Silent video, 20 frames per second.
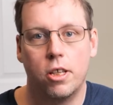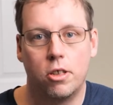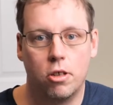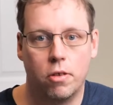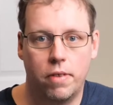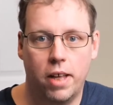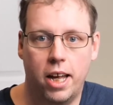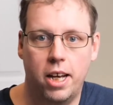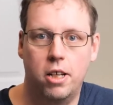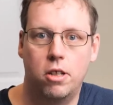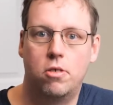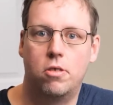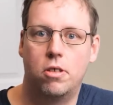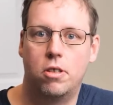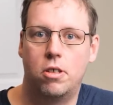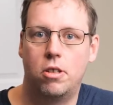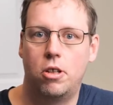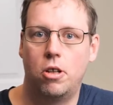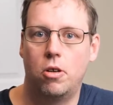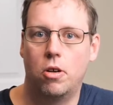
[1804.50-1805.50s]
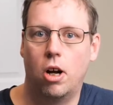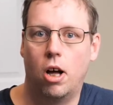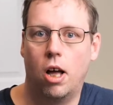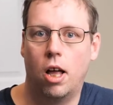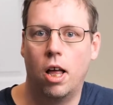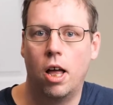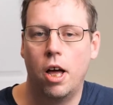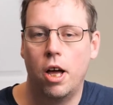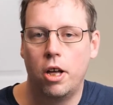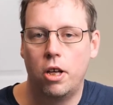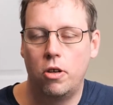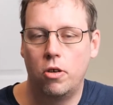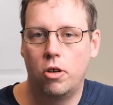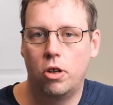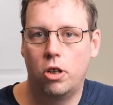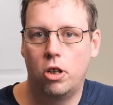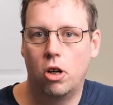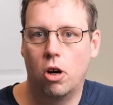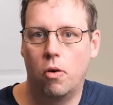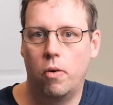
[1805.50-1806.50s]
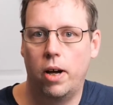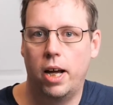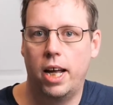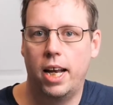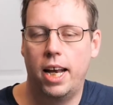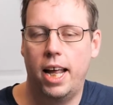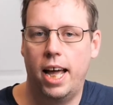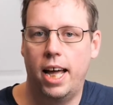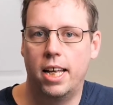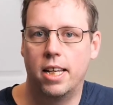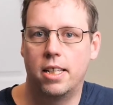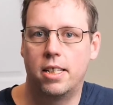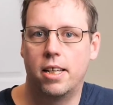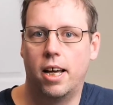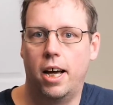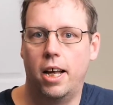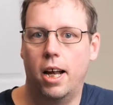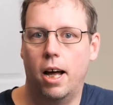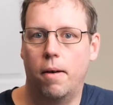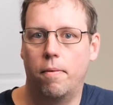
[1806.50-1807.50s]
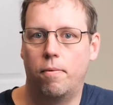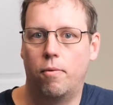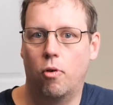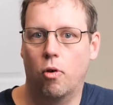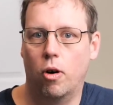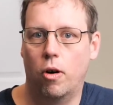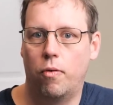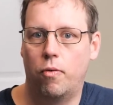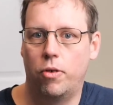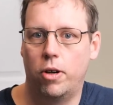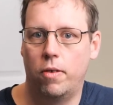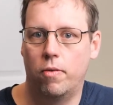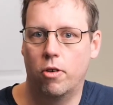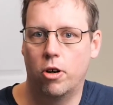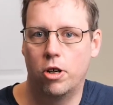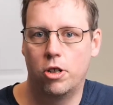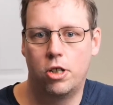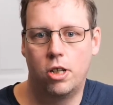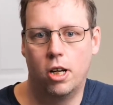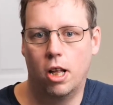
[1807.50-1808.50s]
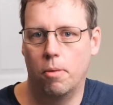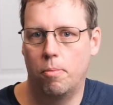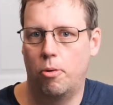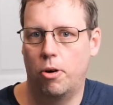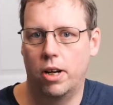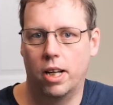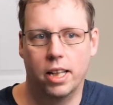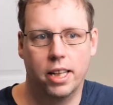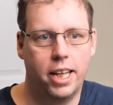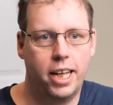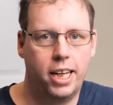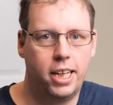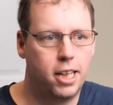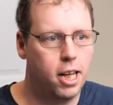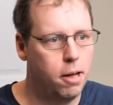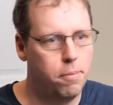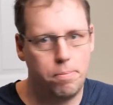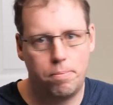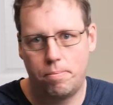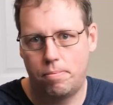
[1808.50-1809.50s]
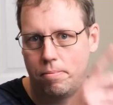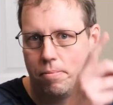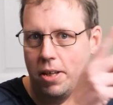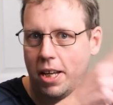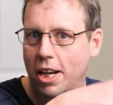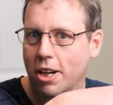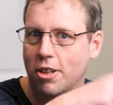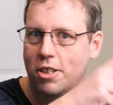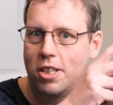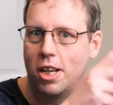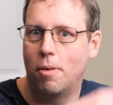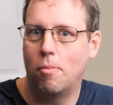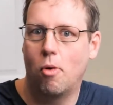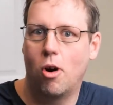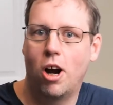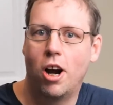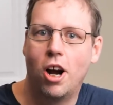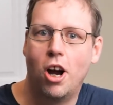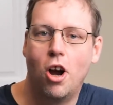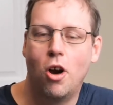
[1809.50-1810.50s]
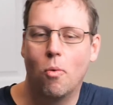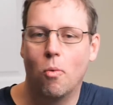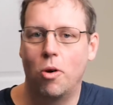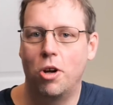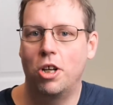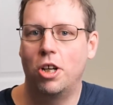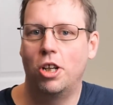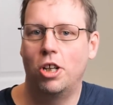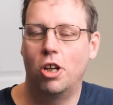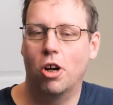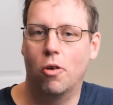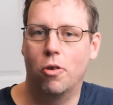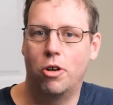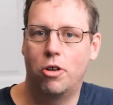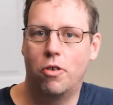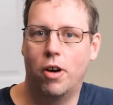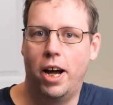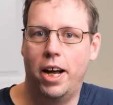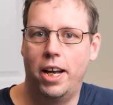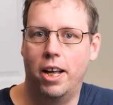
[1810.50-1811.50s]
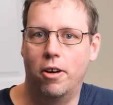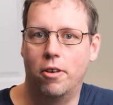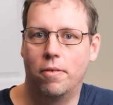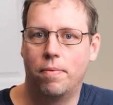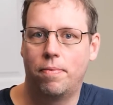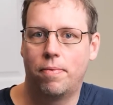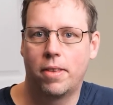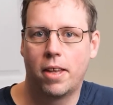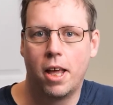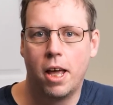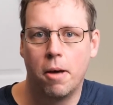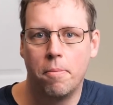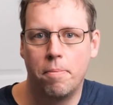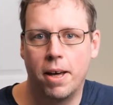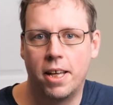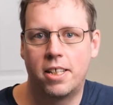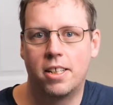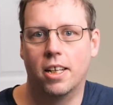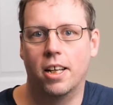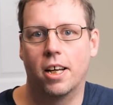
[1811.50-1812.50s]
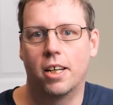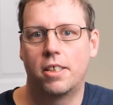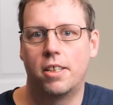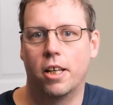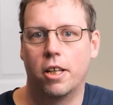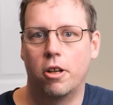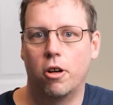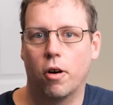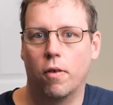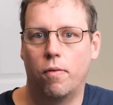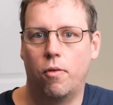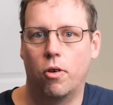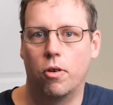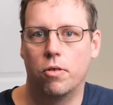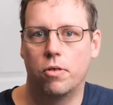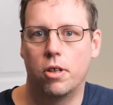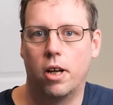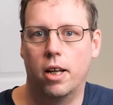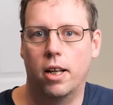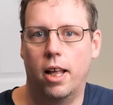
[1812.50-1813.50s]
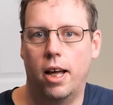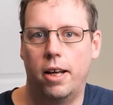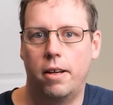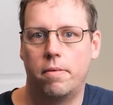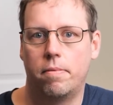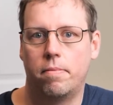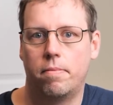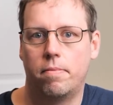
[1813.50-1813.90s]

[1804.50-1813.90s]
So if that interests you at all, you can go in and sign up for a free version. I'll put a link up here somewhere where you can go and try it out. Best of luck selling your photos online.